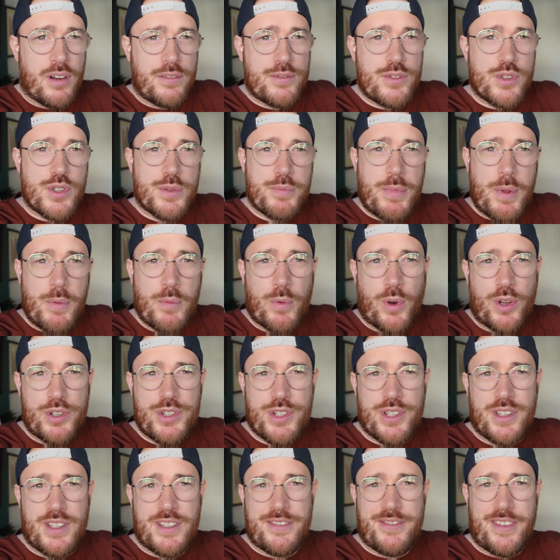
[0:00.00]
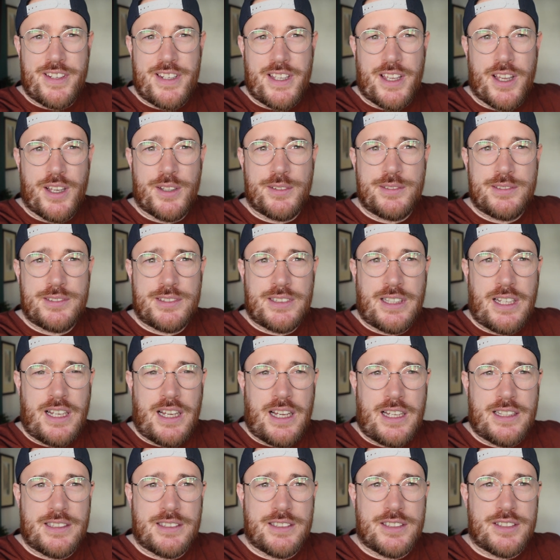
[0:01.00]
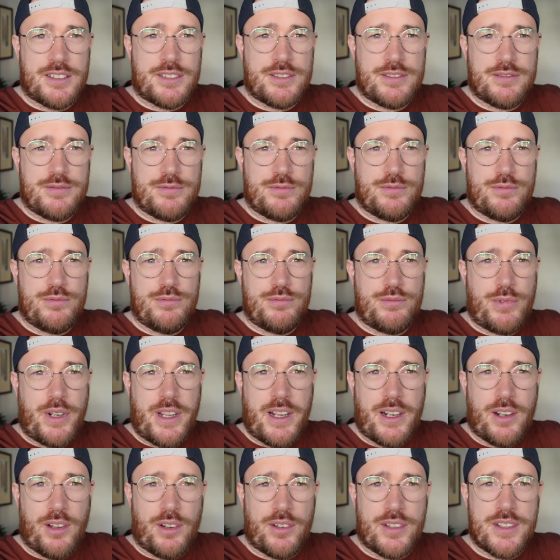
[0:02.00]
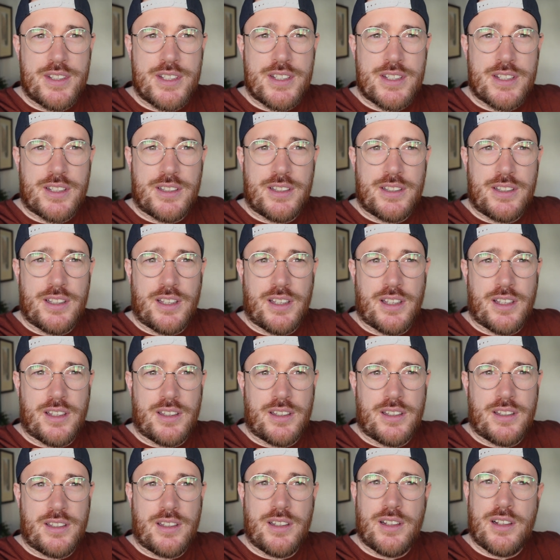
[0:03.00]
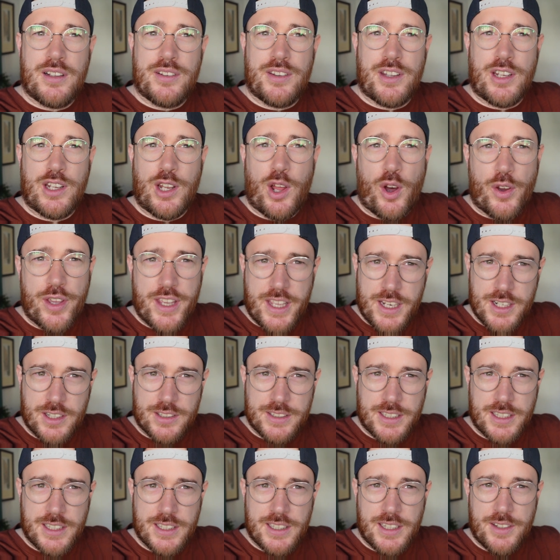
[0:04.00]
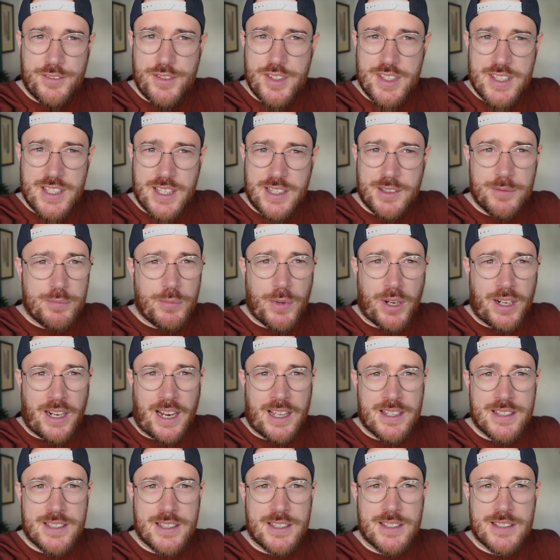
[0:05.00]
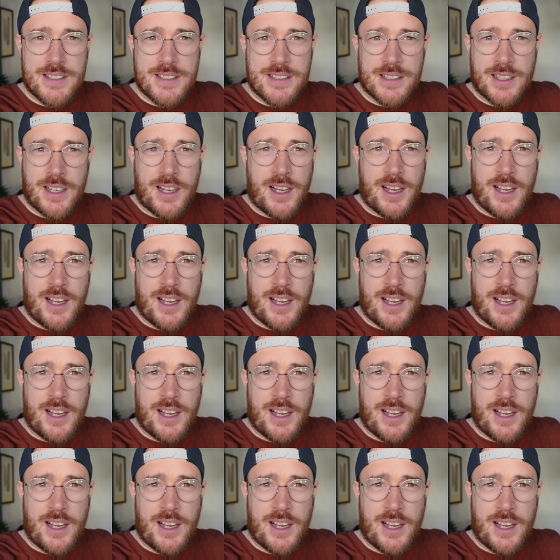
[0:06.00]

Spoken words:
I've just been watching this video and realised that the lighting on it, have you seen my glasses?